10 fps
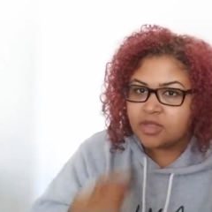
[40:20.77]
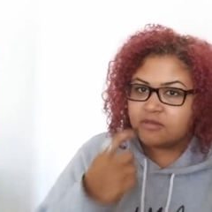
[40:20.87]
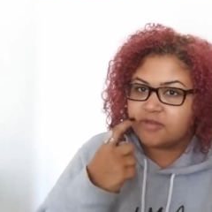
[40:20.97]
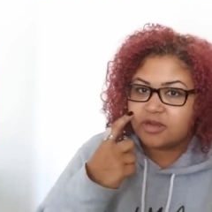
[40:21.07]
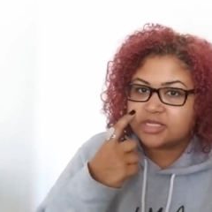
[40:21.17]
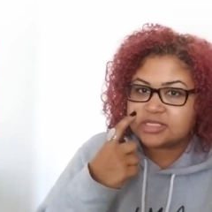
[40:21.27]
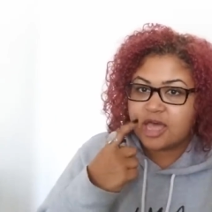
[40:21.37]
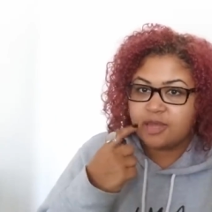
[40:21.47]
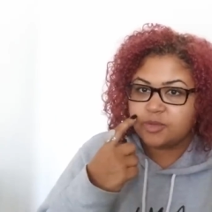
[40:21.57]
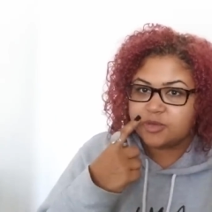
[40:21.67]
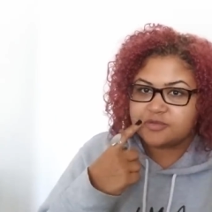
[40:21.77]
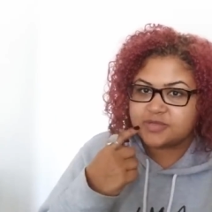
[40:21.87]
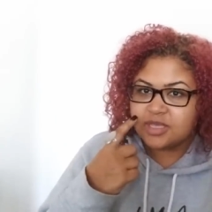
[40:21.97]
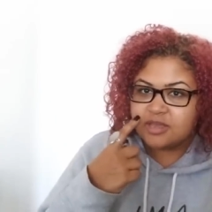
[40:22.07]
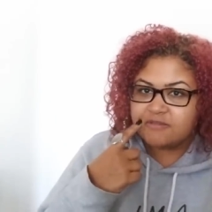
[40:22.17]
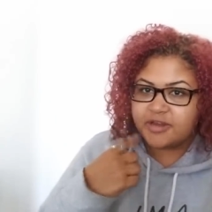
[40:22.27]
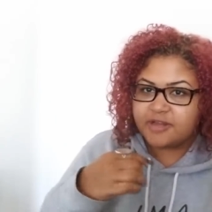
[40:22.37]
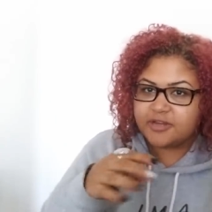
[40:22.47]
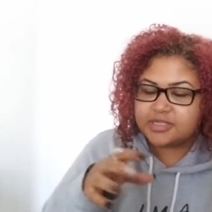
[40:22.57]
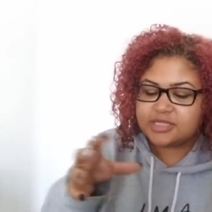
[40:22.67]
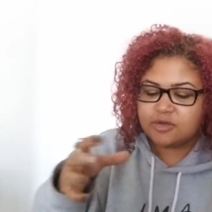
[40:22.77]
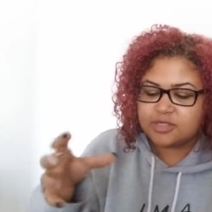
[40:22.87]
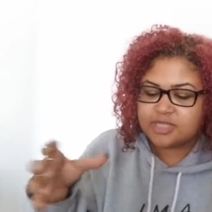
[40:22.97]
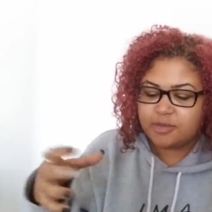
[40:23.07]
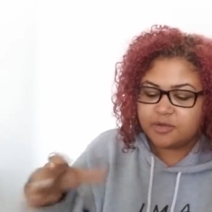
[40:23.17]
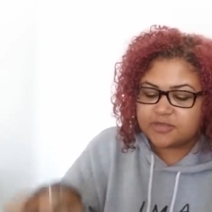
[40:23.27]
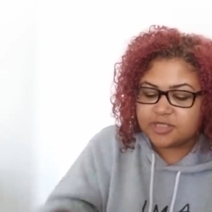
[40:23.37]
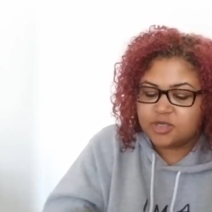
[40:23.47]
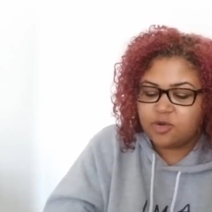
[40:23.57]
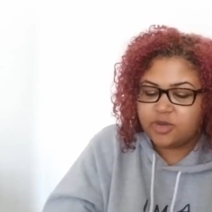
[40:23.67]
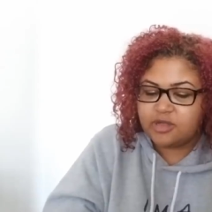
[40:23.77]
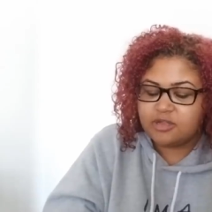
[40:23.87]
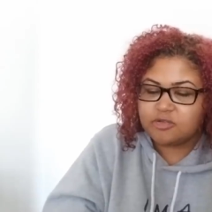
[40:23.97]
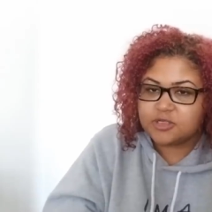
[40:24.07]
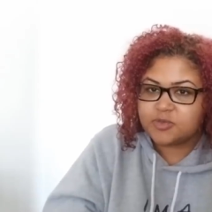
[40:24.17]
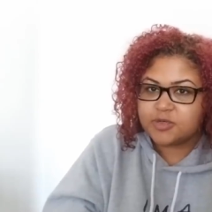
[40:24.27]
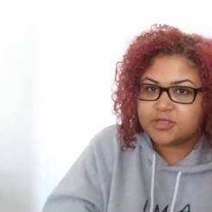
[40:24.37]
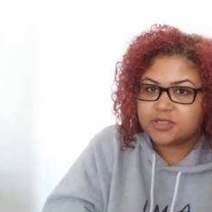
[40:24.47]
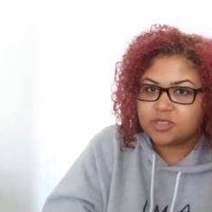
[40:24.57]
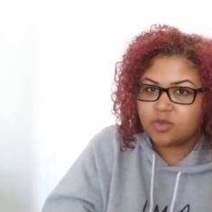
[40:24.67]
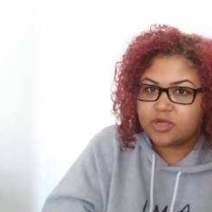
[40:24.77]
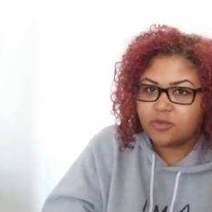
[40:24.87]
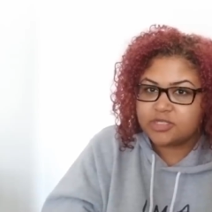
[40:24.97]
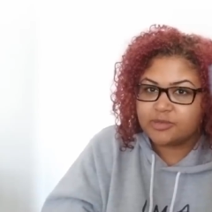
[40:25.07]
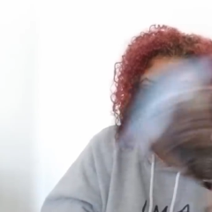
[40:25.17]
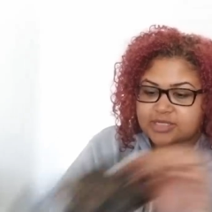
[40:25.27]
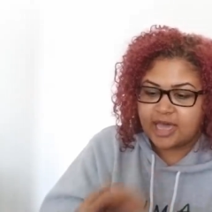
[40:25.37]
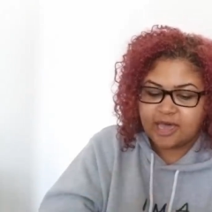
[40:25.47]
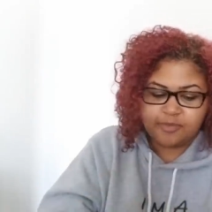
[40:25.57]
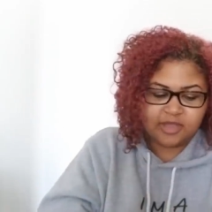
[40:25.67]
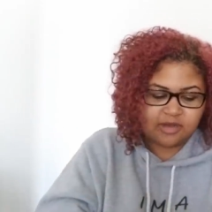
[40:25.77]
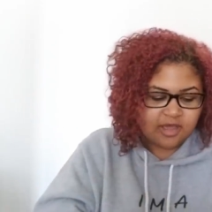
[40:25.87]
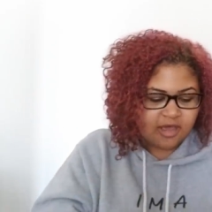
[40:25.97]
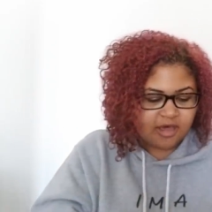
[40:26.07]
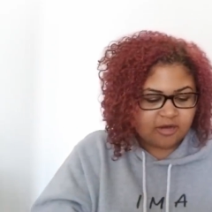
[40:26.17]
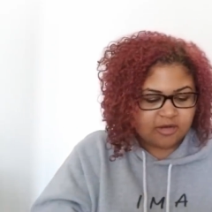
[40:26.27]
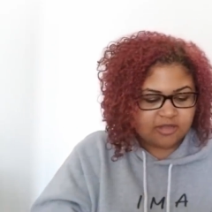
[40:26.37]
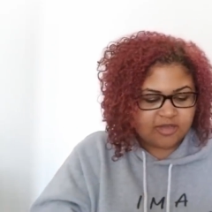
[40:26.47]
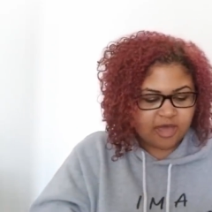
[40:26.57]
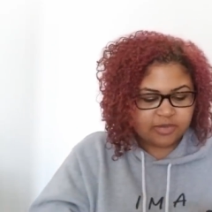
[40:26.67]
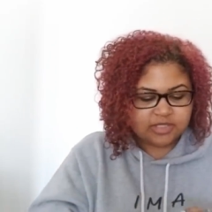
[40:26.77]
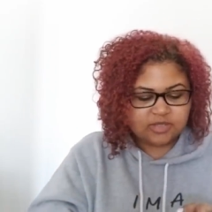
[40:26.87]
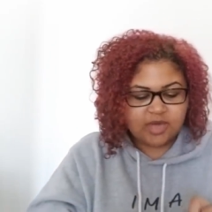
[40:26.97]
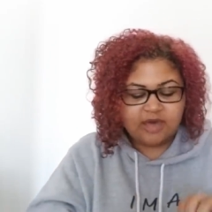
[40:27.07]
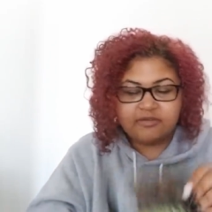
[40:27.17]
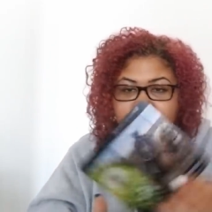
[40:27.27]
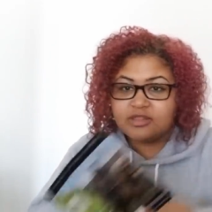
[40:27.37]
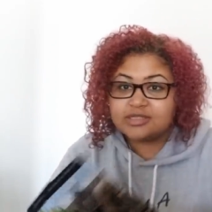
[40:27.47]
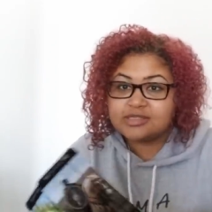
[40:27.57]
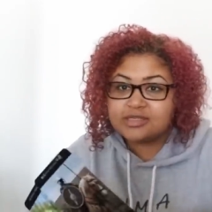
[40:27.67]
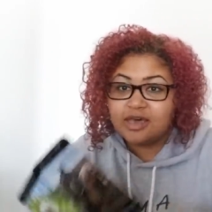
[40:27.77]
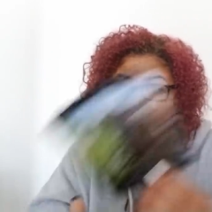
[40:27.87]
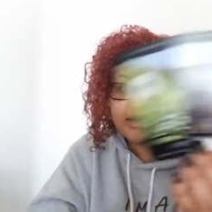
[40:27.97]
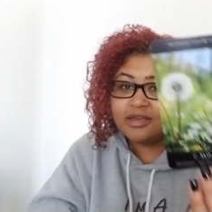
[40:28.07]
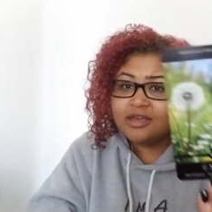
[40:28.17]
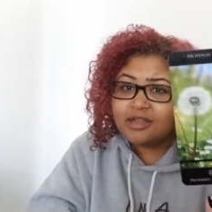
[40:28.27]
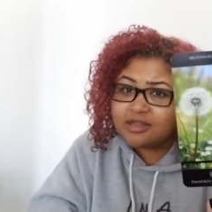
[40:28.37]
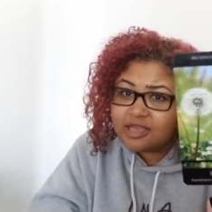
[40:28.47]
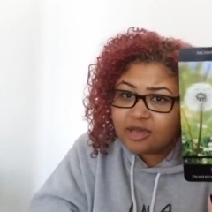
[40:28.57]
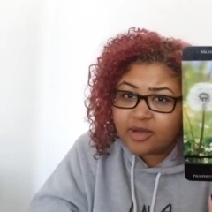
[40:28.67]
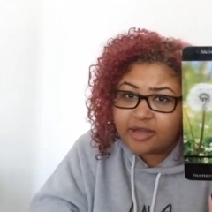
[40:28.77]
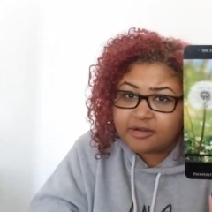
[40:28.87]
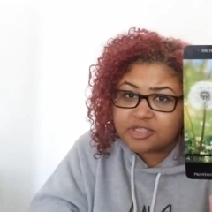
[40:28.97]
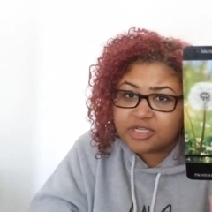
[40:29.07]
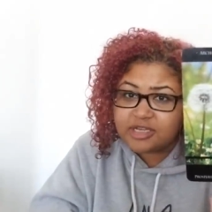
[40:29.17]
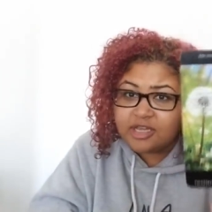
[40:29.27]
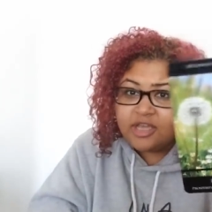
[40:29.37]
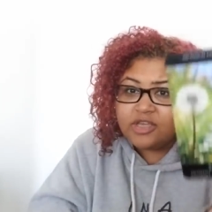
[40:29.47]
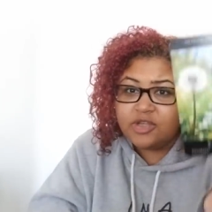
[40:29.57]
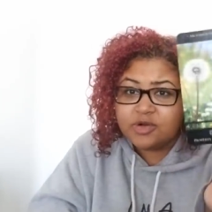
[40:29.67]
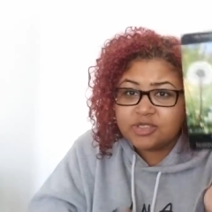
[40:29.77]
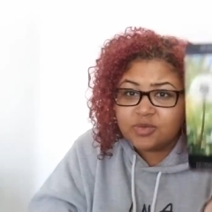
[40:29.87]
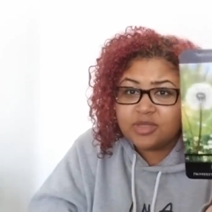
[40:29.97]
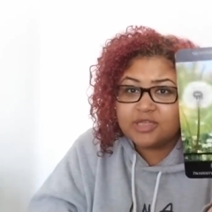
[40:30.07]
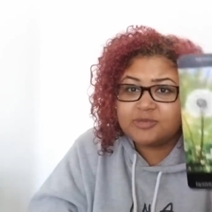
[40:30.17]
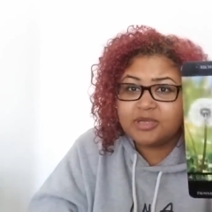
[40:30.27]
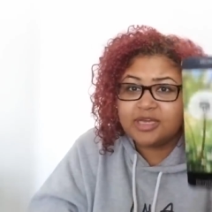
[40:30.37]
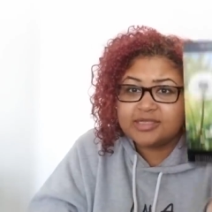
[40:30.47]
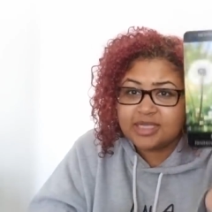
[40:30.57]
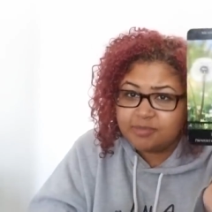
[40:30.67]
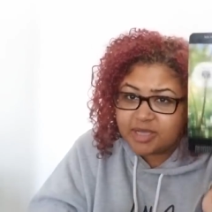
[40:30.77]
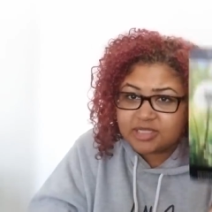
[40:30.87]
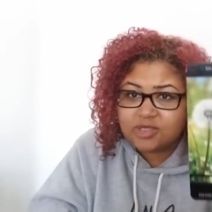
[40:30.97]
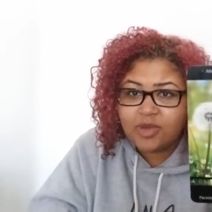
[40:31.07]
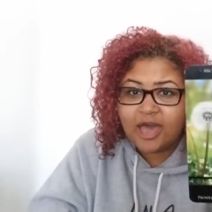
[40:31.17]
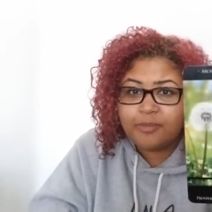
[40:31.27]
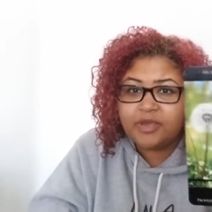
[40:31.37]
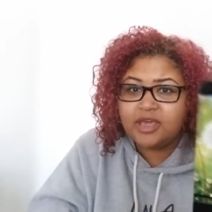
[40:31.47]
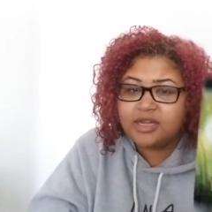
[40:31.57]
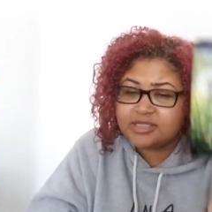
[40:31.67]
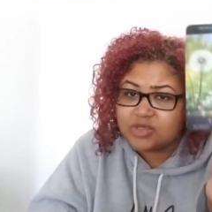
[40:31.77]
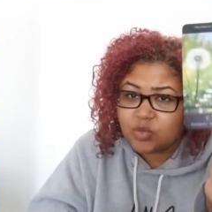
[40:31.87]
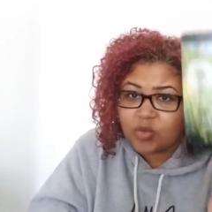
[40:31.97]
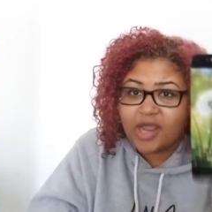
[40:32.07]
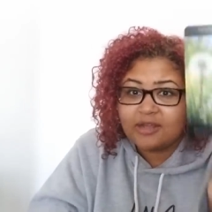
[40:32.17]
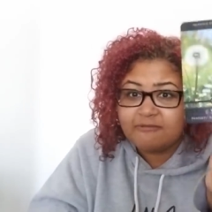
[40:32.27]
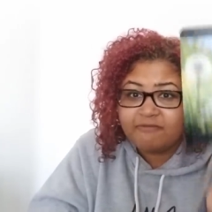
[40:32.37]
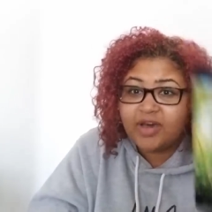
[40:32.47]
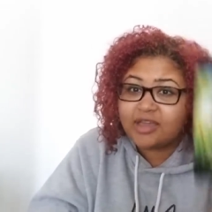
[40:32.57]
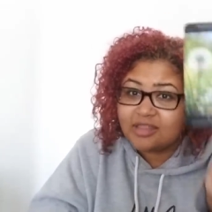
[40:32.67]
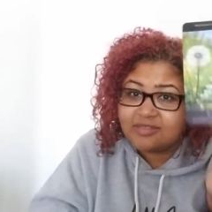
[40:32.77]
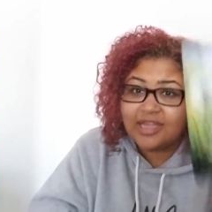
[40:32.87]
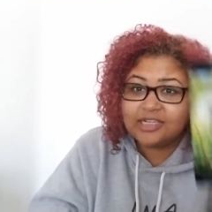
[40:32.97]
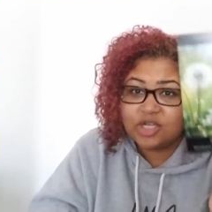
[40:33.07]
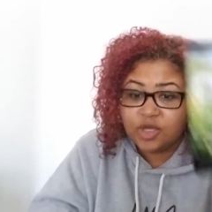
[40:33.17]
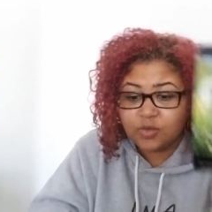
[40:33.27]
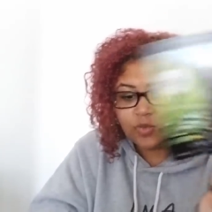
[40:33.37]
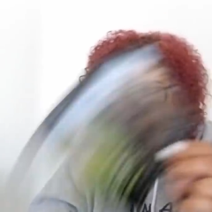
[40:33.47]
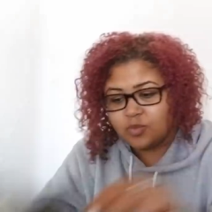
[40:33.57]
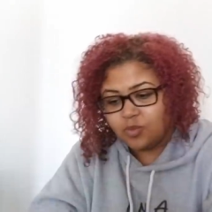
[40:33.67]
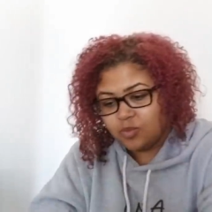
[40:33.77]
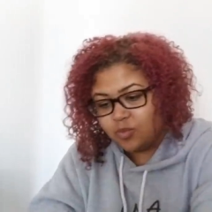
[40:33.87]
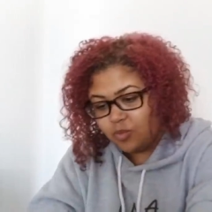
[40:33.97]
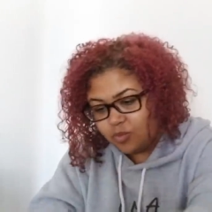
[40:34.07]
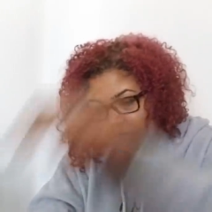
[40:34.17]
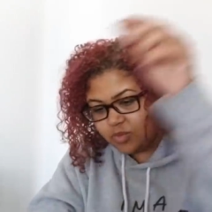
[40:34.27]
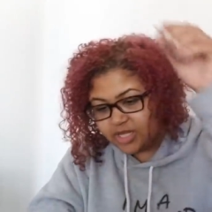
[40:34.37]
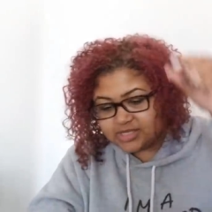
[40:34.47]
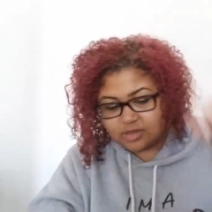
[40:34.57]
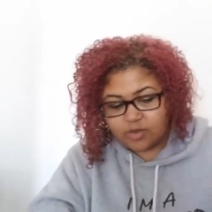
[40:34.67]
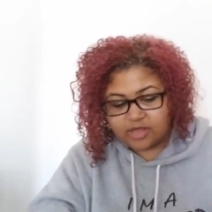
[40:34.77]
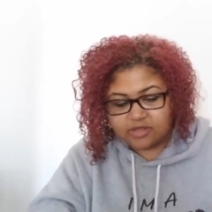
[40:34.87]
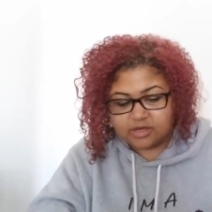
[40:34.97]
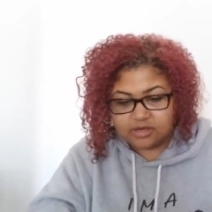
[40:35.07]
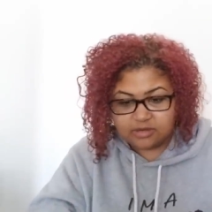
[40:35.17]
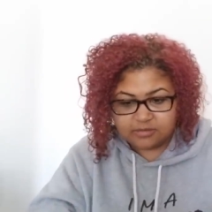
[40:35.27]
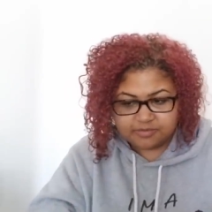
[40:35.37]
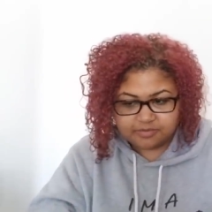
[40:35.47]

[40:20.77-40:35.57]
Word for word: Very sly moves. Very, very secret sly moves because you don't want to alert this person to what, what's about to happen. Underneath that, we do have the sun, Leo energy. You're doing this because it makes you happy and it's the right fucking thing to do it's the right thing to do.